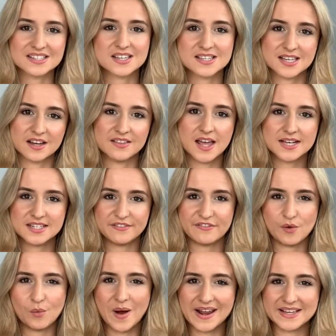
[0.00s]
So they're
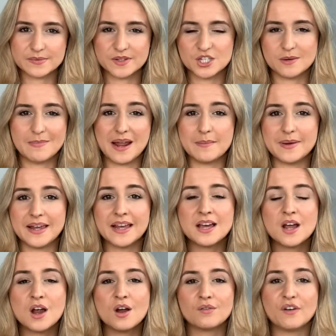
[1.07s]
different ways which it may be
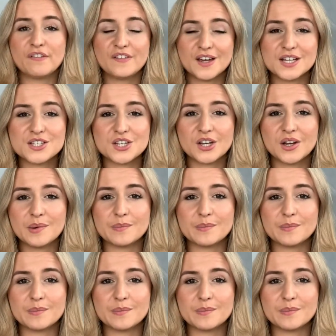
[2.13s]
referred to,